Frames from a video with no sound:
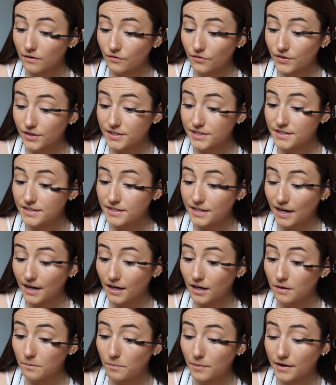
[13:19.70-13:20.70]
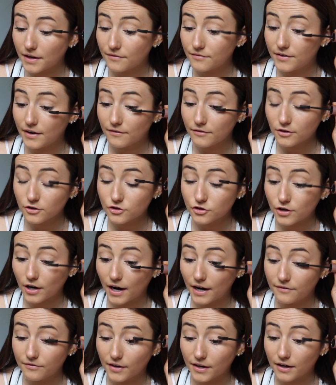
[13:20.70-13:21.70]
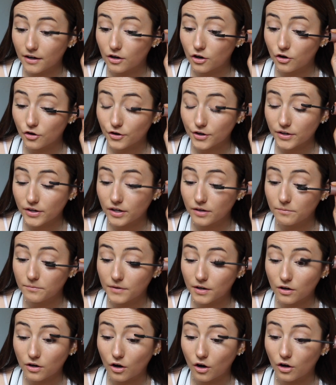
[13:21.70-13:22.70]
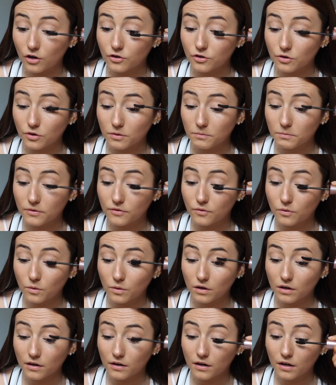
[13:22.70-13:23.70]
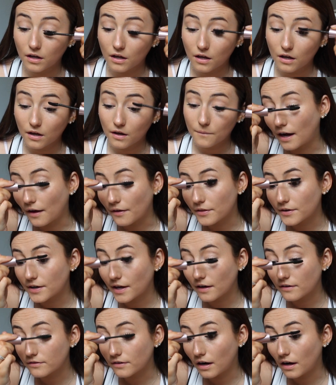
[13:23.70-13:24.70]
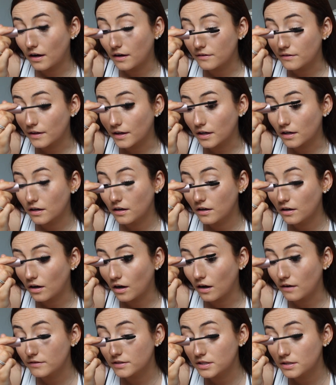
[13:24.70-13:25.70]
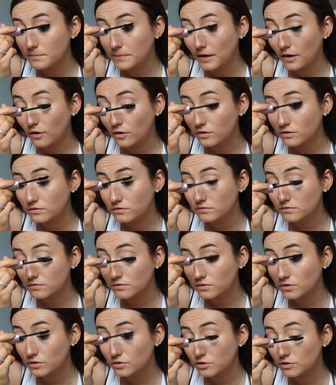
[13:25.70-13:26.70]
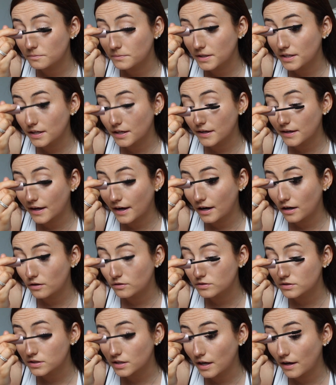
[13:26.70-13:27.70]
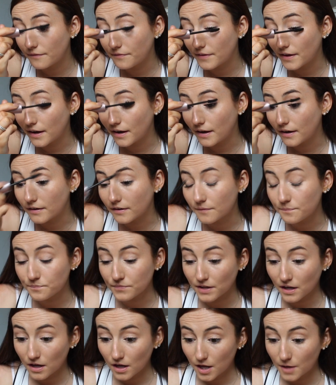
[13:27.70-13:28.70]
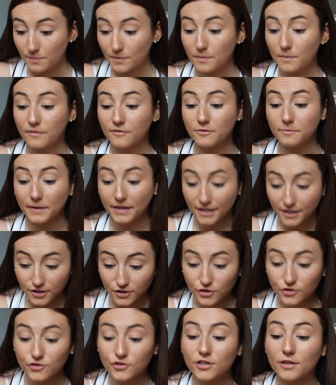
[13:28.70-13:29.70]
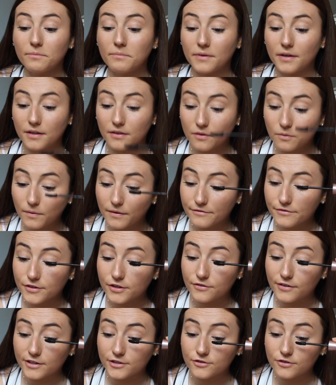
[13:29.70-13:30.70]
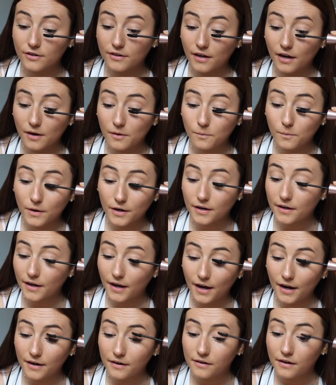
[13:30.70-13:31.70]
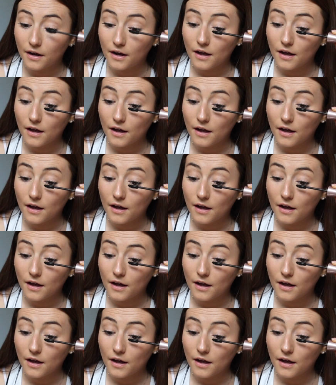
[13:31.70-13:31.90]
the stick, but I've never tried like a cream contour before. Now that I run like obviously my own social media accounts, and then my one for my internship and the one for the restaurant I work at,